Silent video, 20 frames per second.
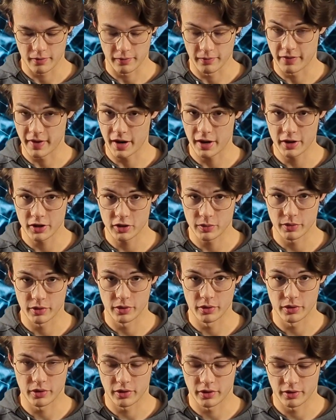very
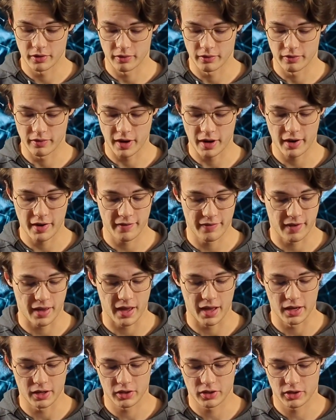smooth, very
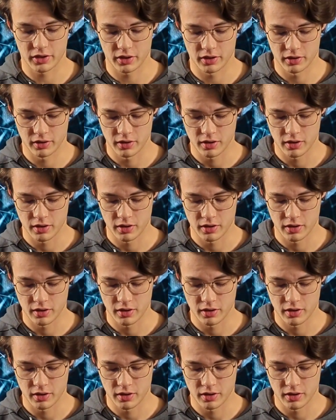fast.